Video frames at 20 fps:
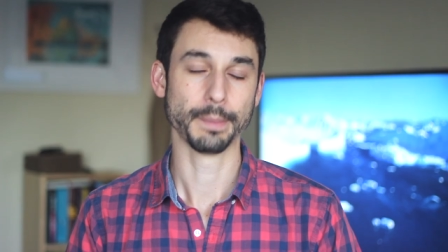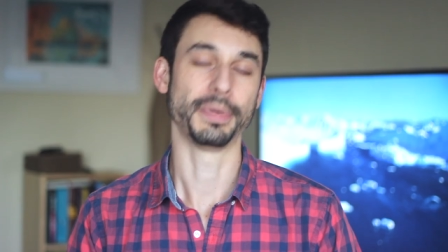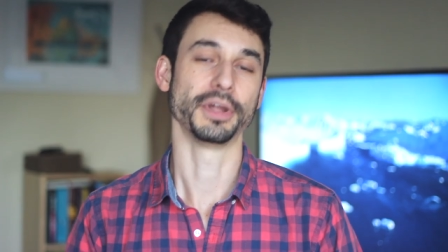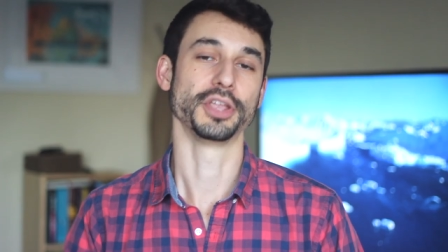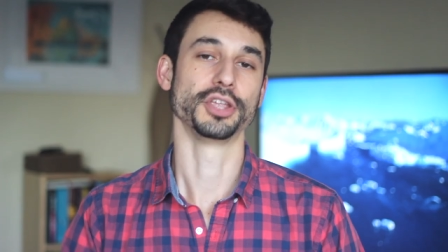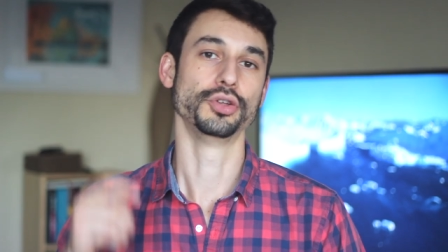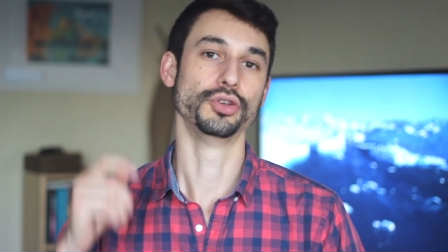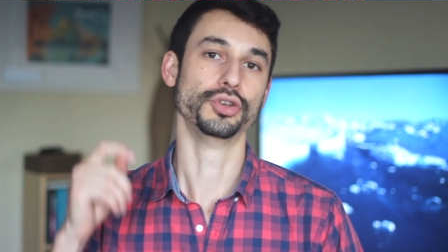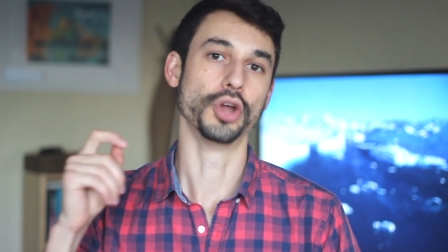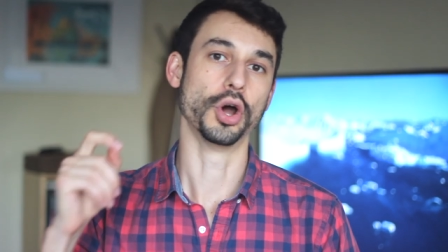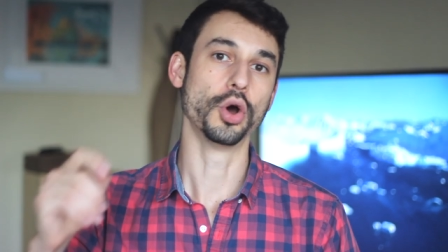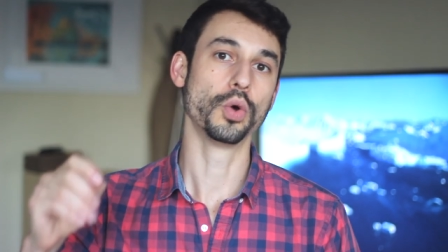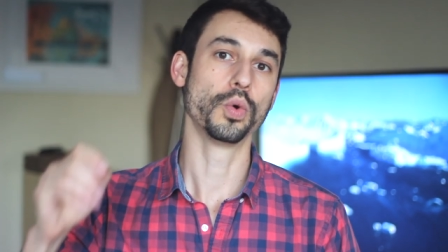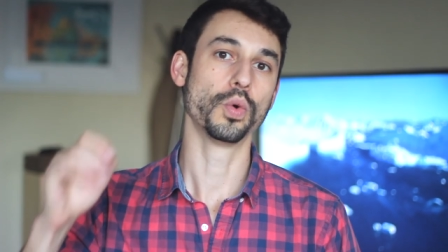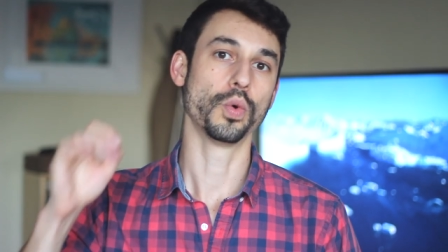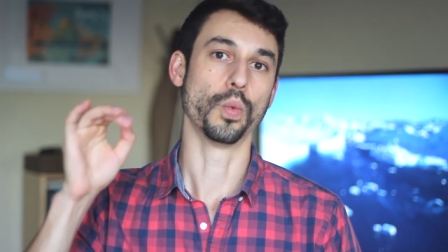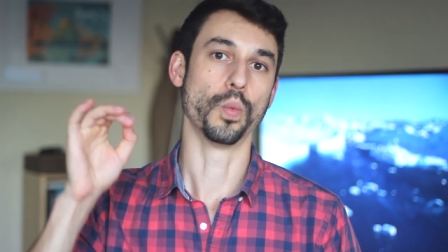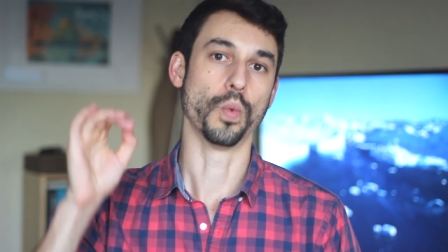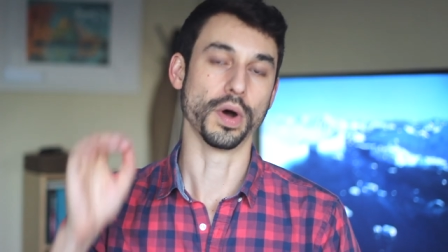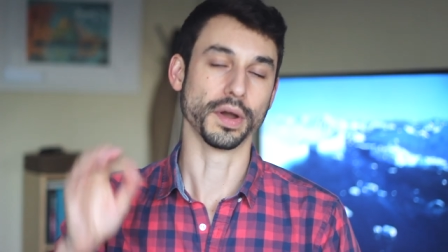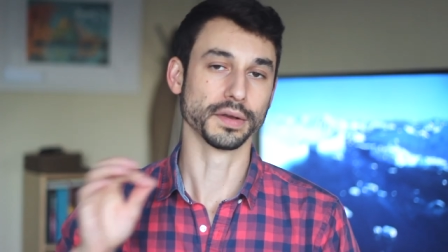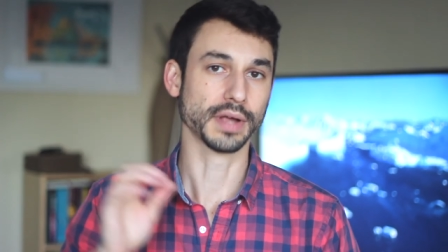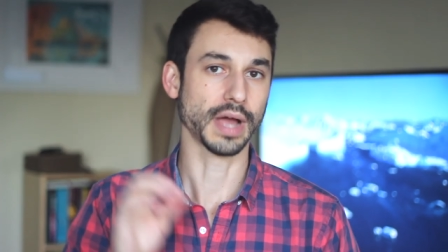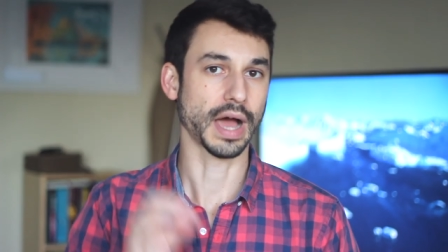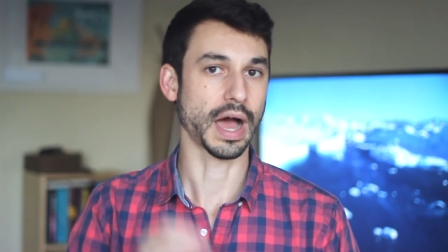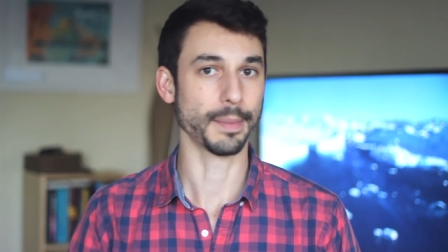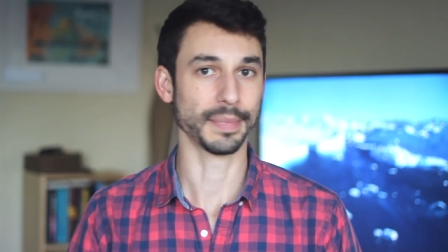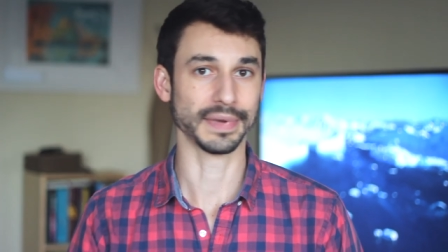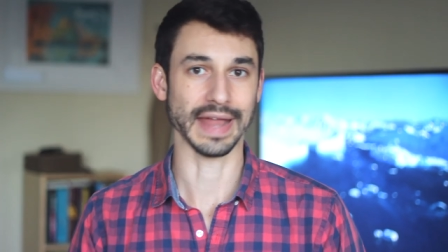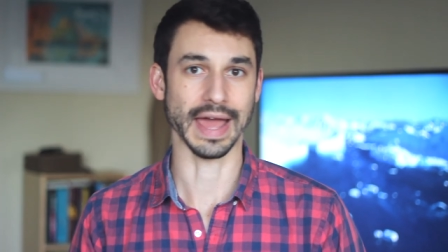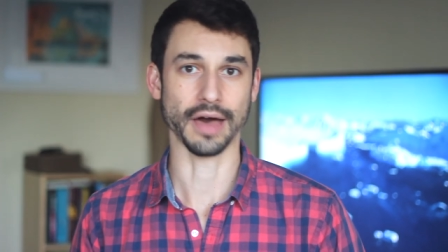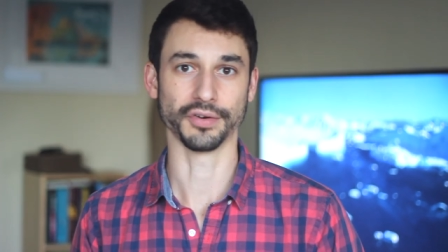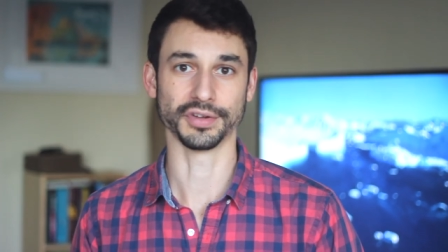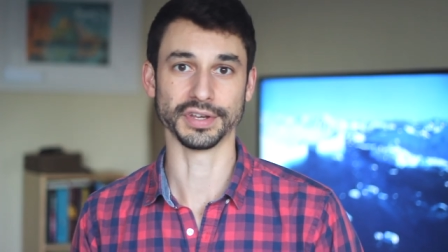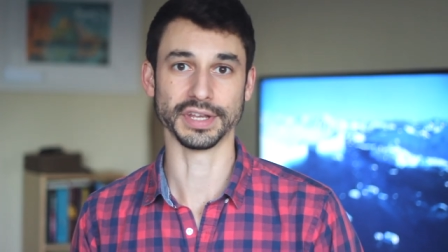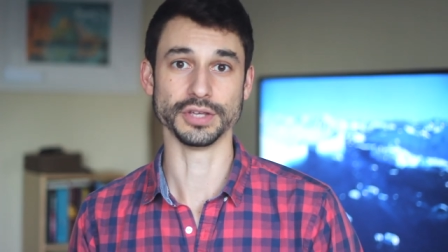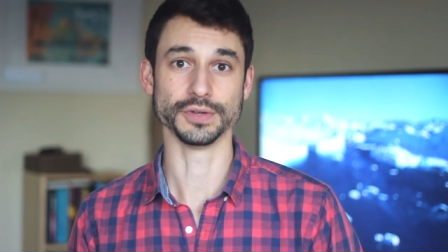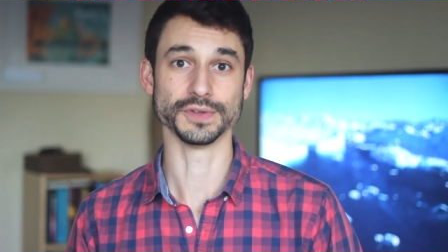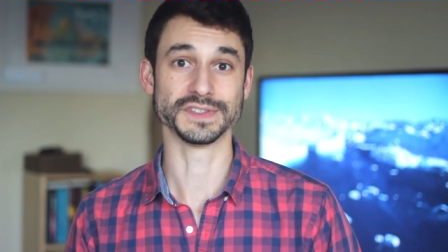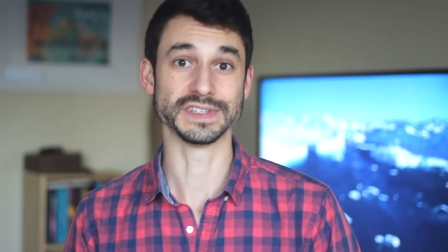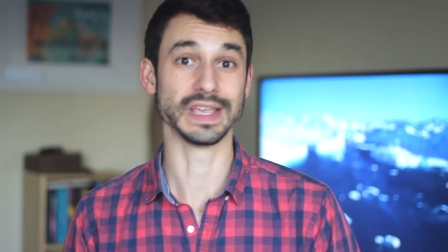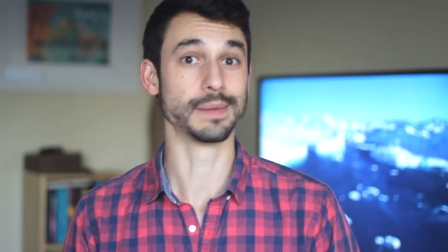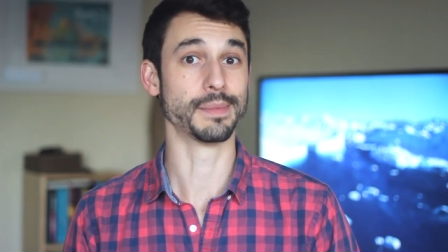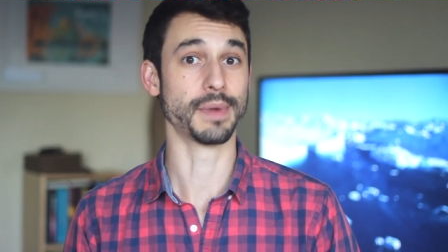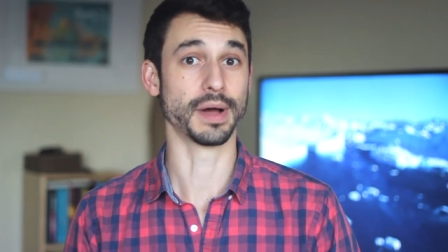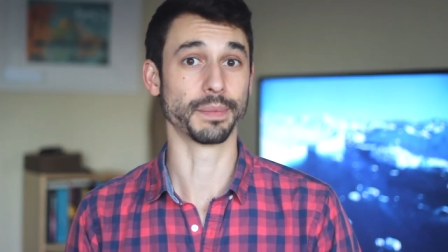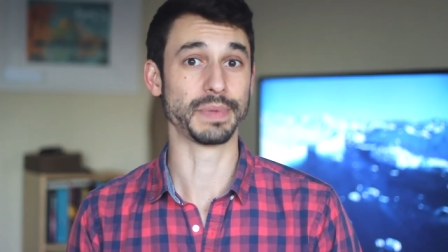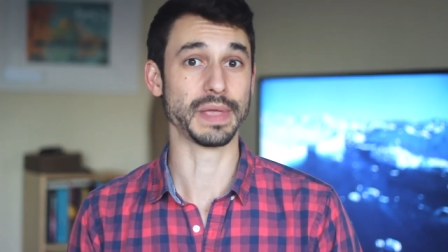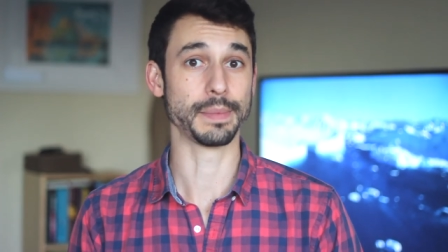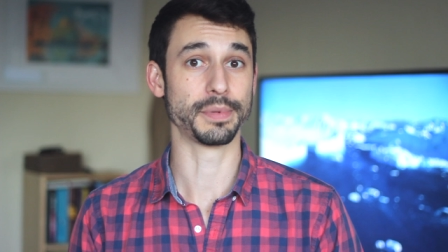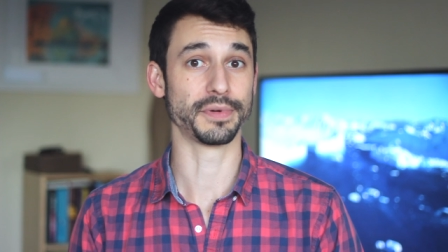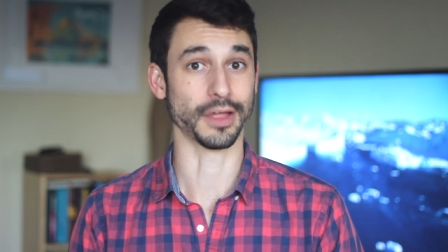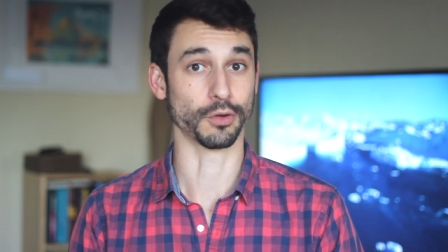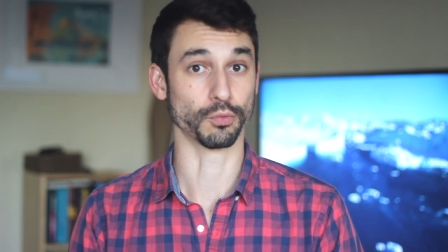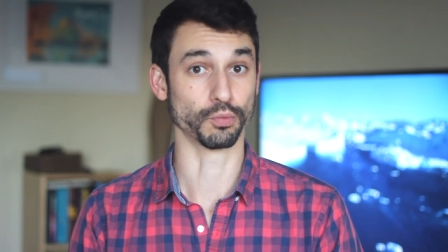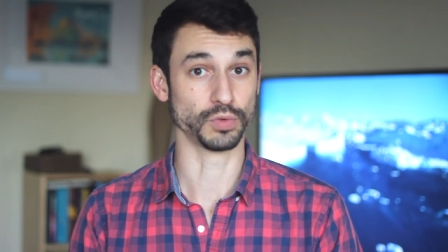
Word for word: But you know, one commonality you see among people that